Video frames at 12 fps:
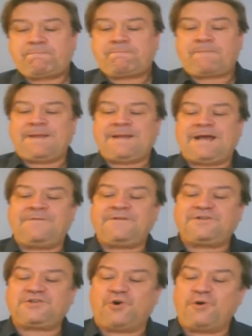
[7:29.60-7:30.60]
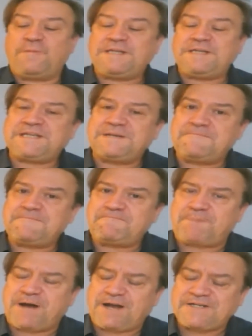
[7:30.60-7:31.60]
and now the tormenting
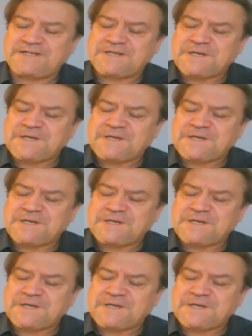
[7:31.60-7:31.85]
pot